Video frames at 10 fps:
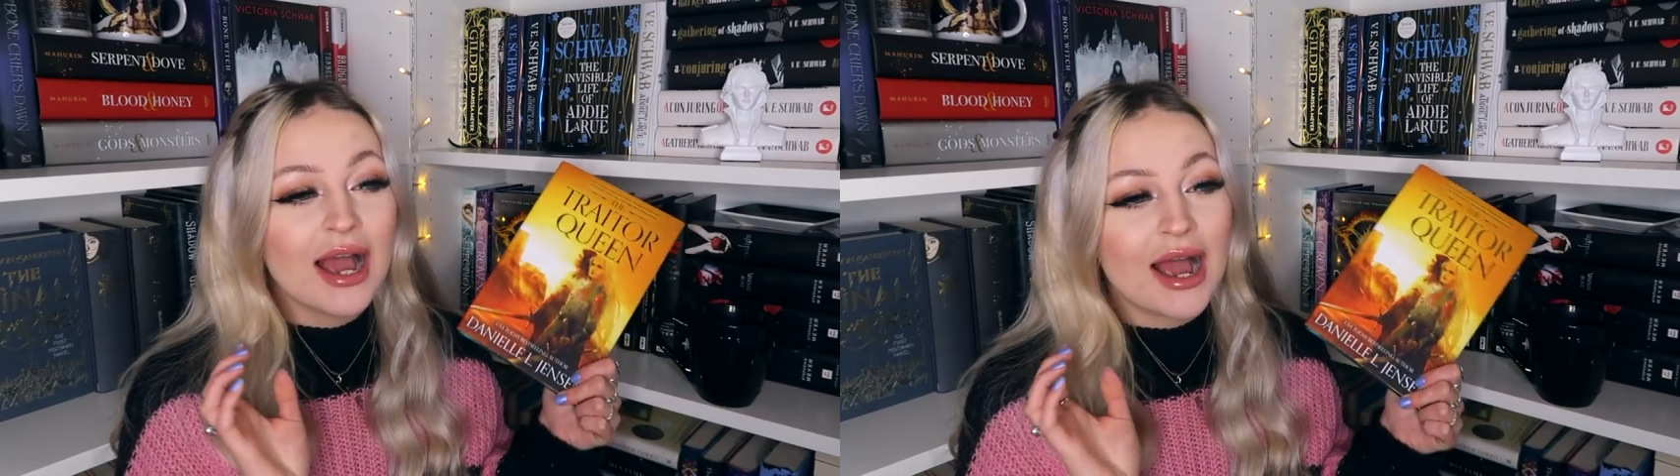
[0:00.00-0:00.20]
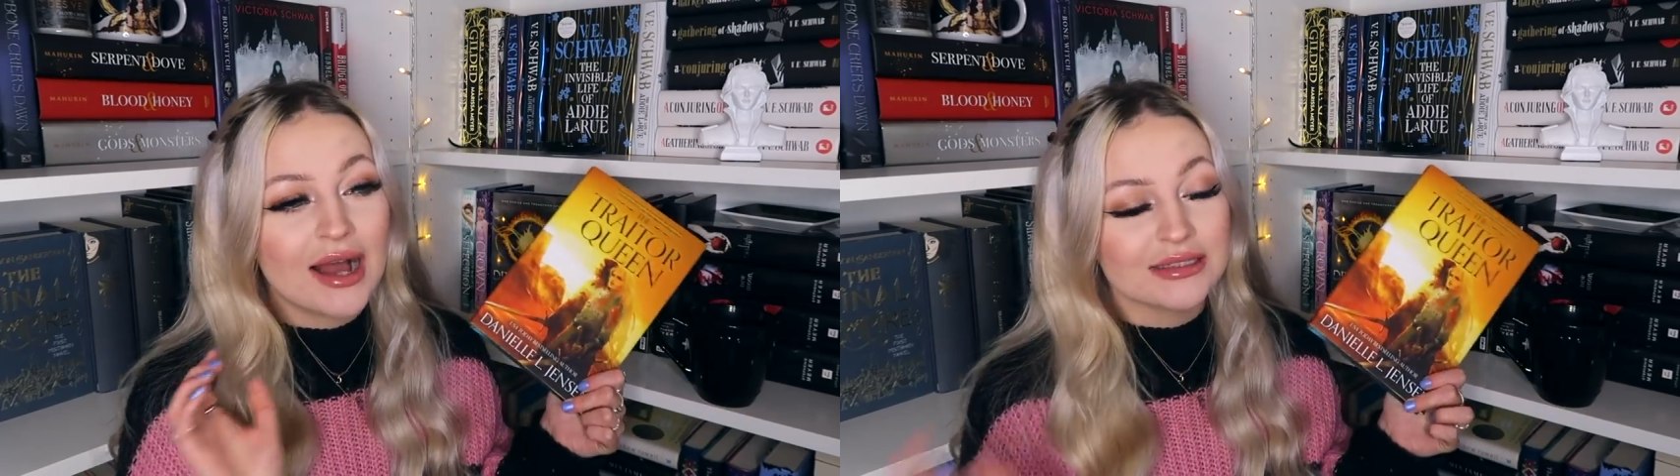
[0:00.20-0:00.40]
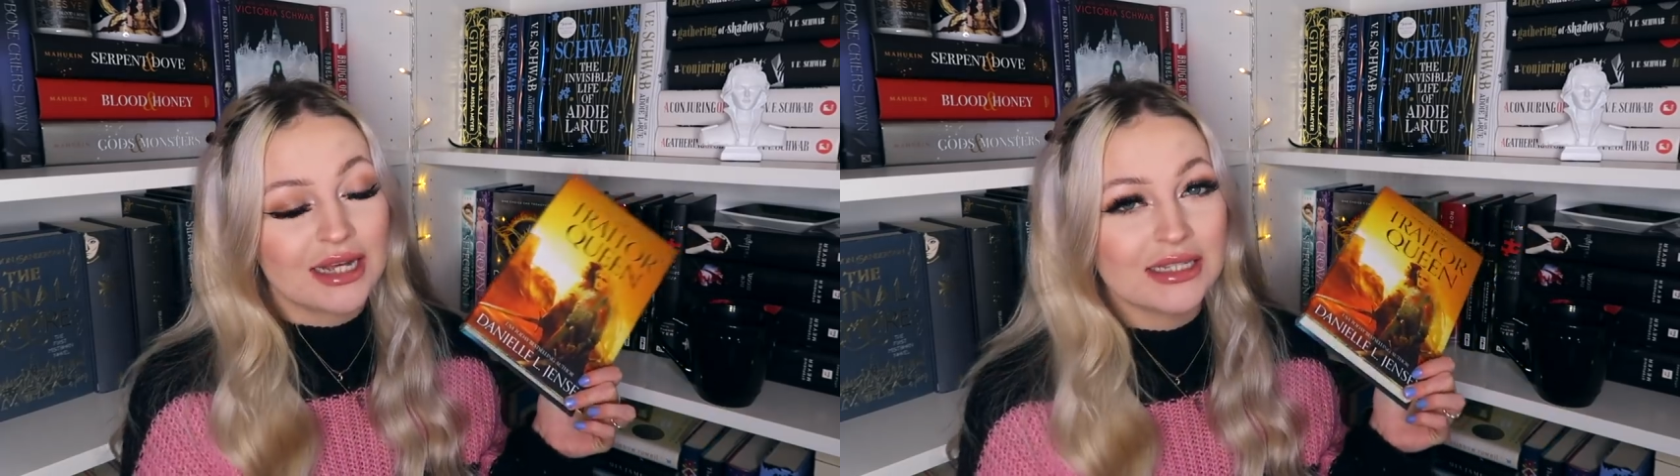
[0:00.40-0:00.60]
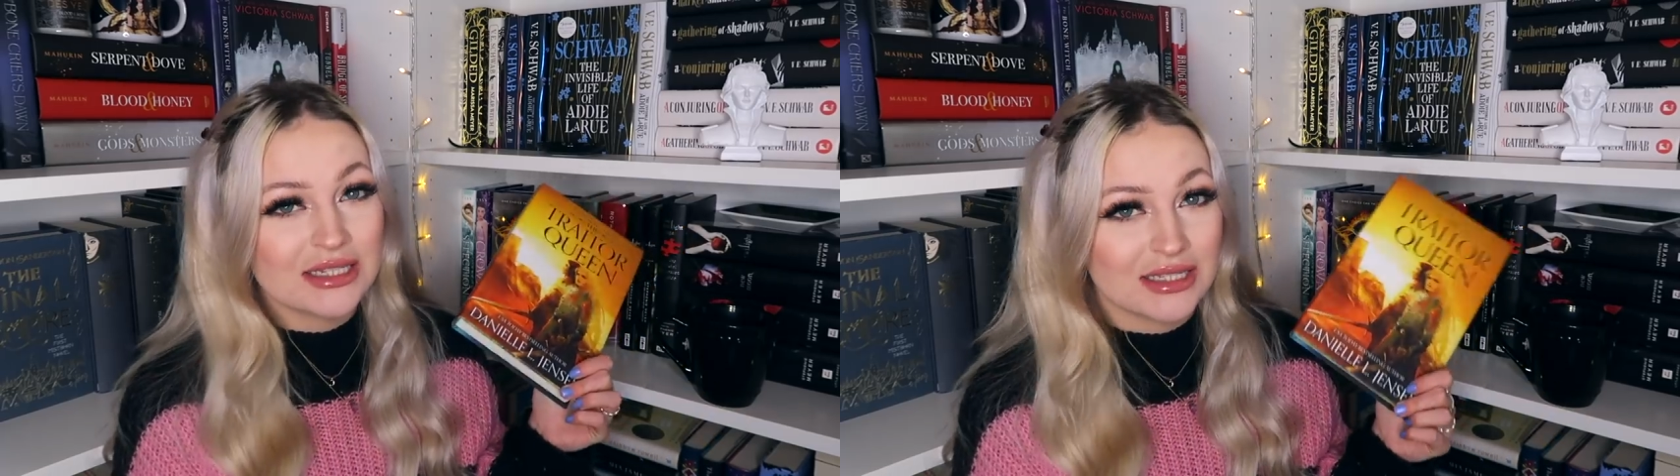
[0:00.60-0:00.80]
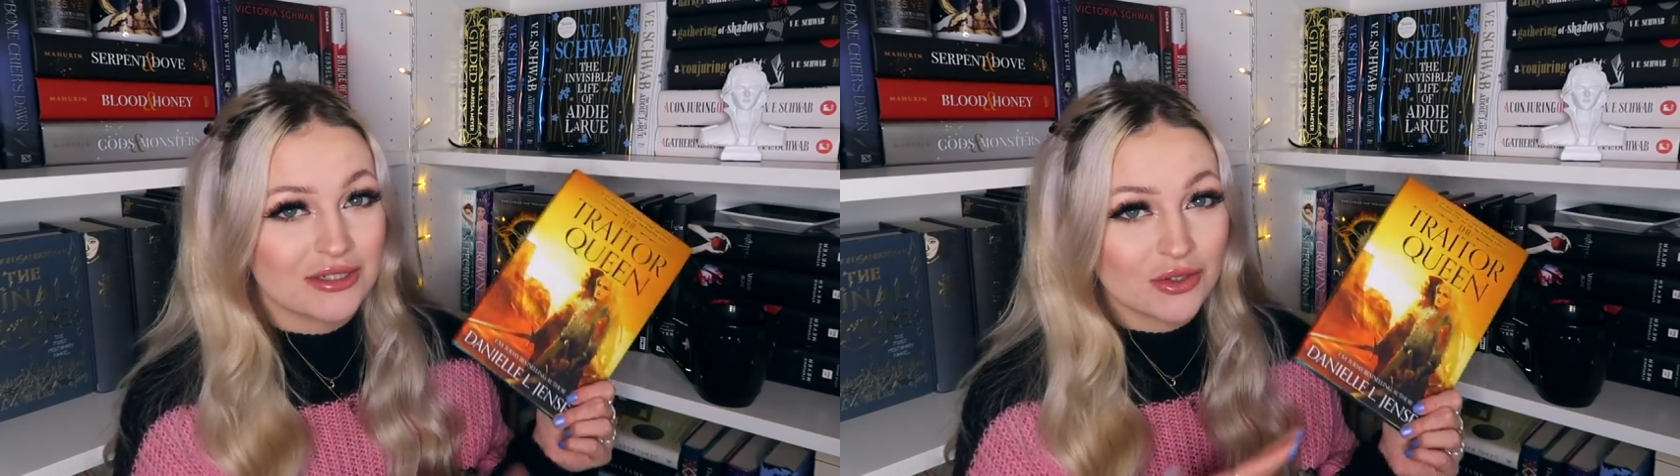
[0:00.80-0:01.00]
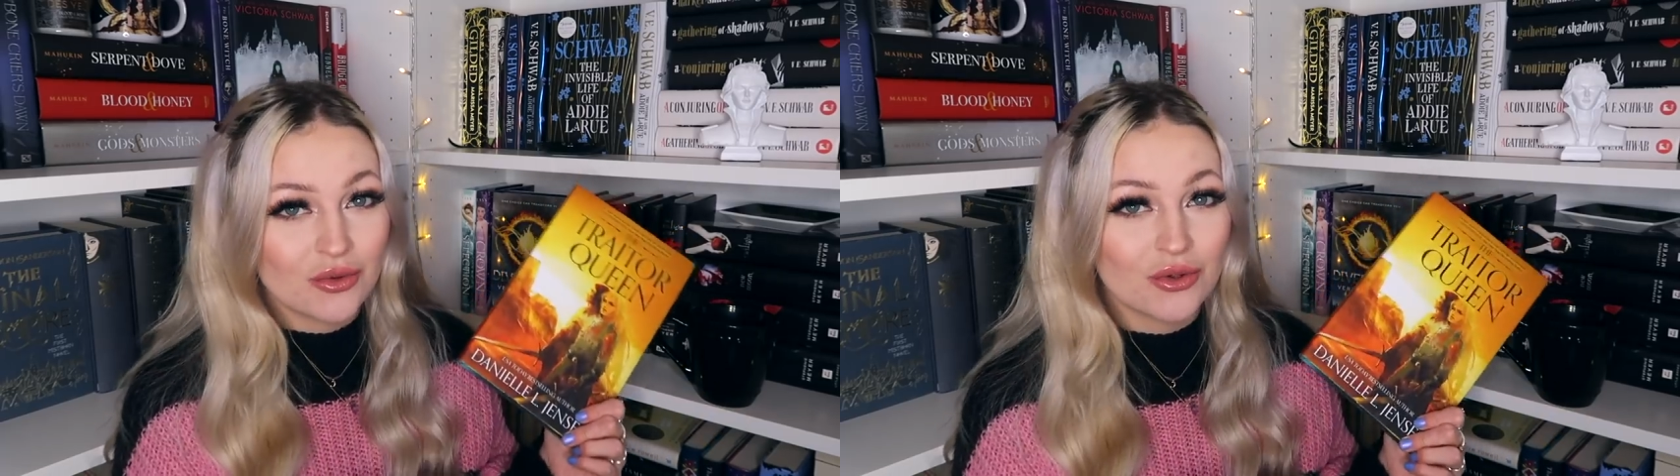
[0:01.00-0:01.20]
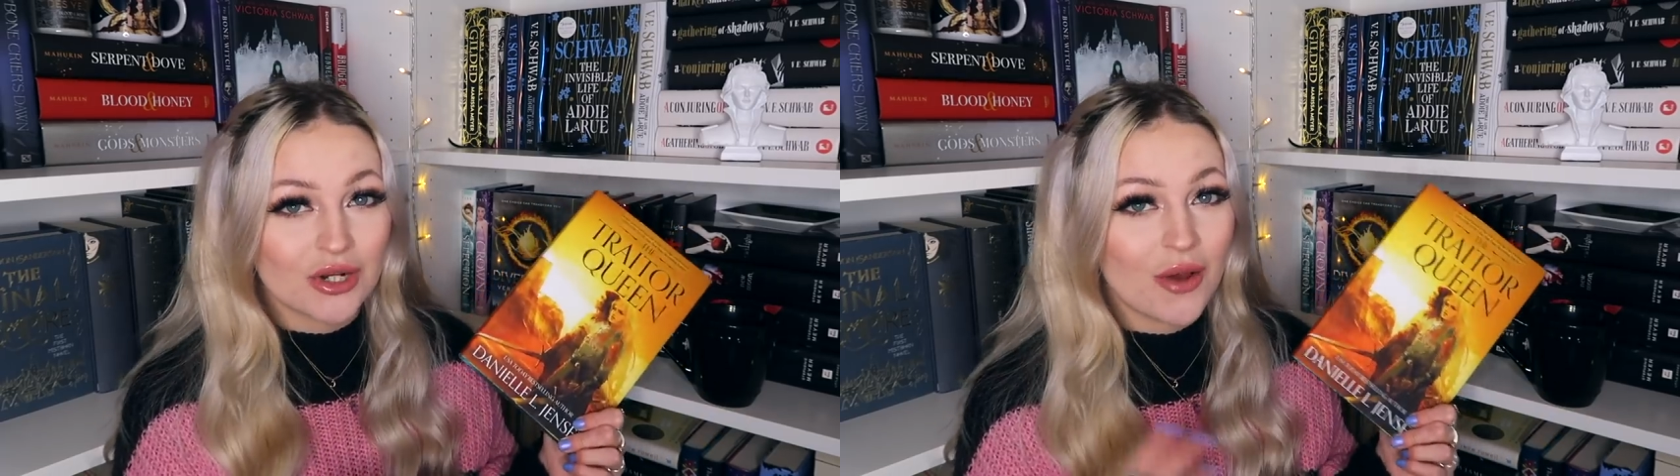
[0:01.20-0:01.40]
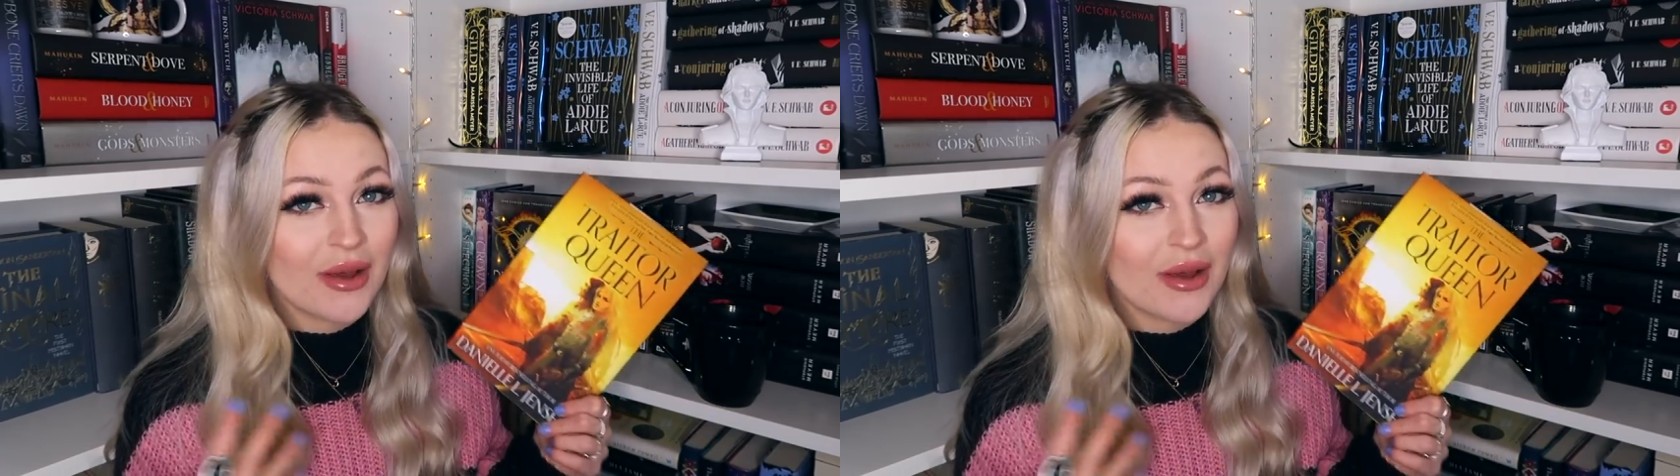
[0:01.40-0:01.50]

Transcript: And I listened to this on audio.